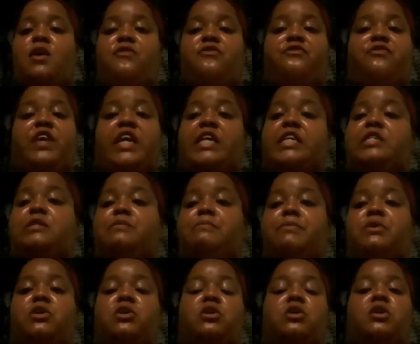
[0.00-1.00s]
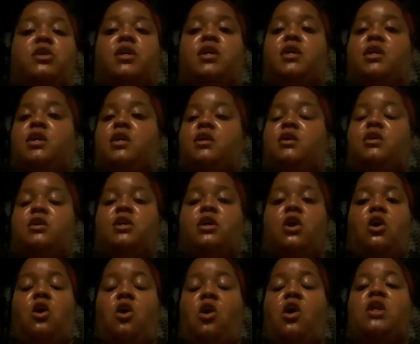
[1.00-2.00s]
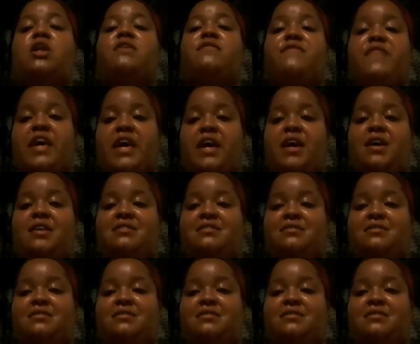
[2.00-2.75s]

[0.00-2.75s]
Facebook, all of that.